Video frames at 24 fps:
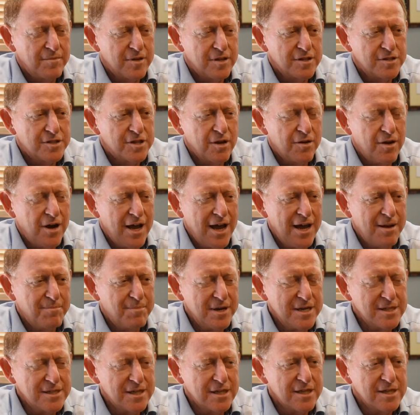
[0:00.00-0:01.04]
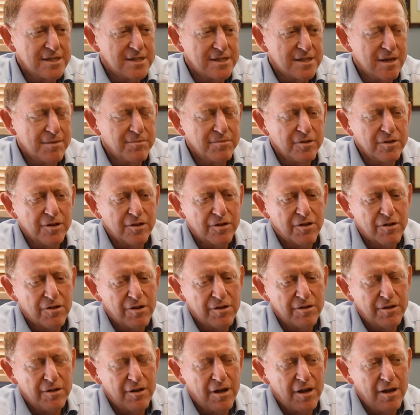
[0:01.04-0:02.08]
So I had basically stumbled
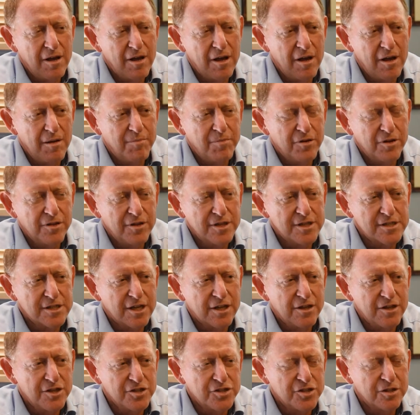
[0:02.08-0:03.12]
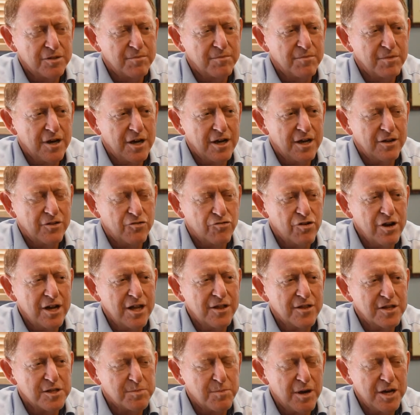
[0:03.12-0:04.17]
upon this condition by treating
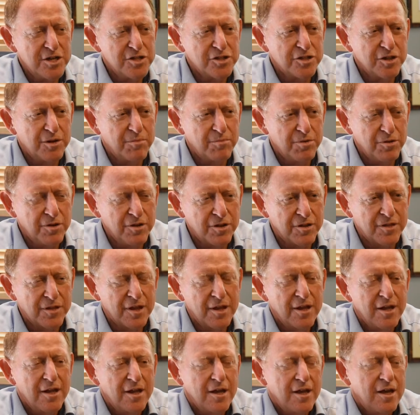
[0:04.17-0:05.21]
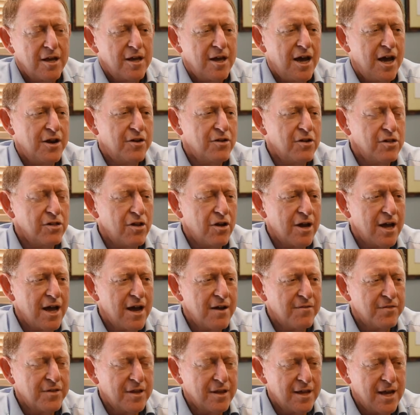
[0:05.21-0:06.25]
this patient in Perth. And not long
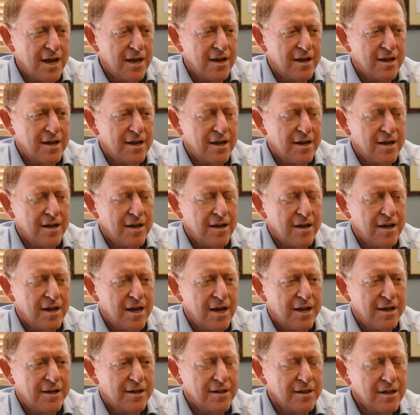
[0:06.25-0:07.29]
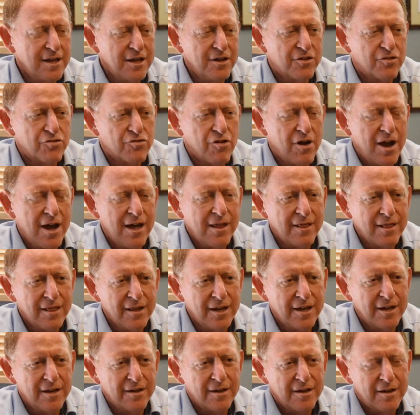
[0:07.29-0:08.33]
after that, an elite
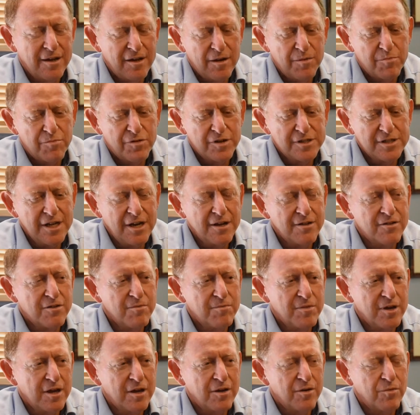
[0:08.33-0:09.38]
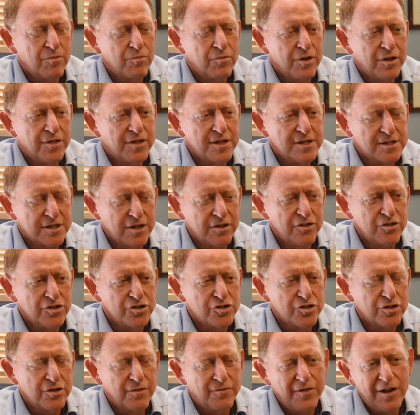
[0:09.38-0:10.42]
triathlete presented to me with this
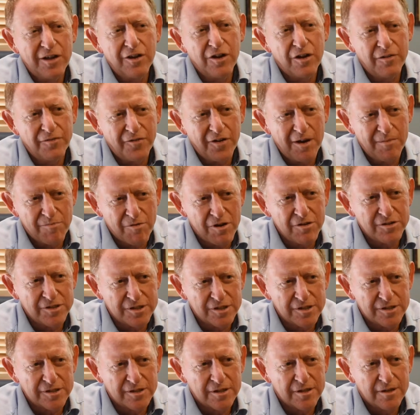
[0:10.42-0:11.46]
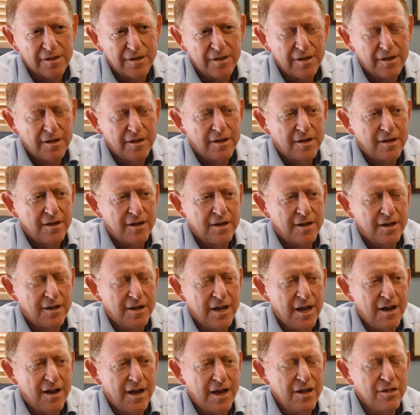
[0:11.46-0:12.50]
condition of endofibrosis.
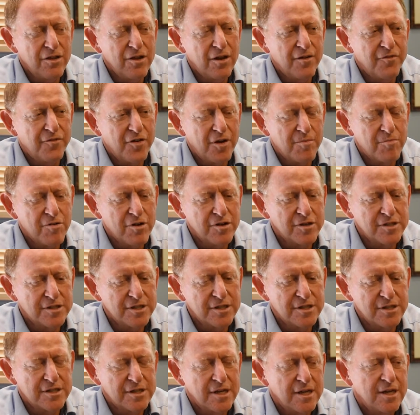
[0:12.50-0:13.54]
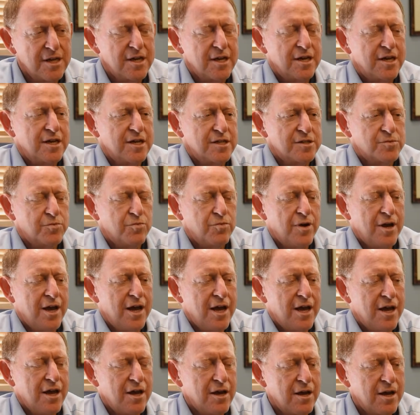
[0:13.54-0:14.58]
Now, endofibrosis is
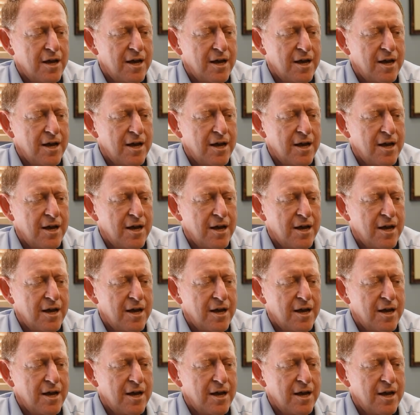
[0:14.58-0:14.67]
where